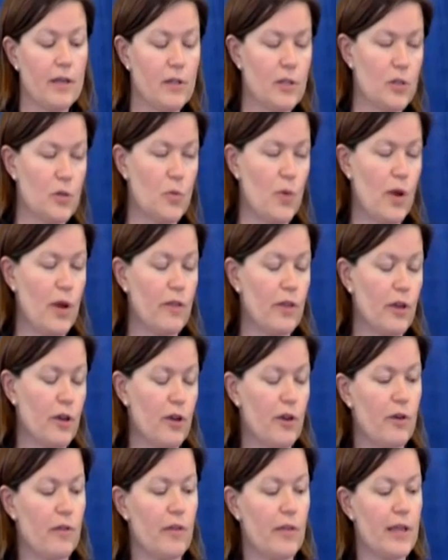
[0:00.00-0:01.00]
to where
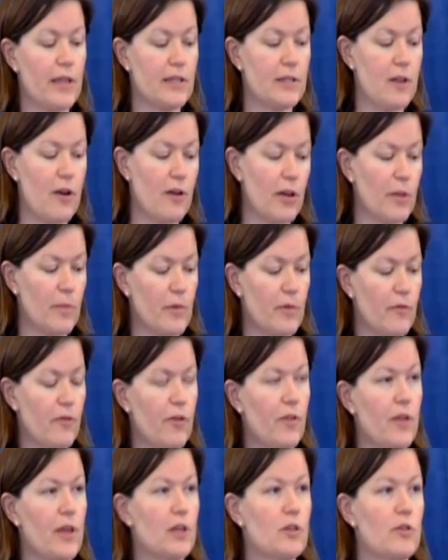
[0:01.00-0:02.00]
they started
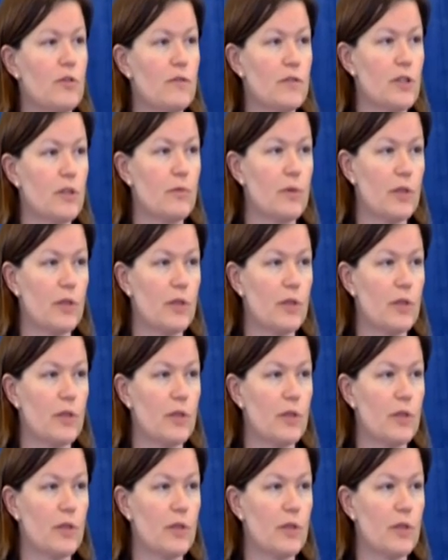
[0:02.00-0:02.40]
before they drifted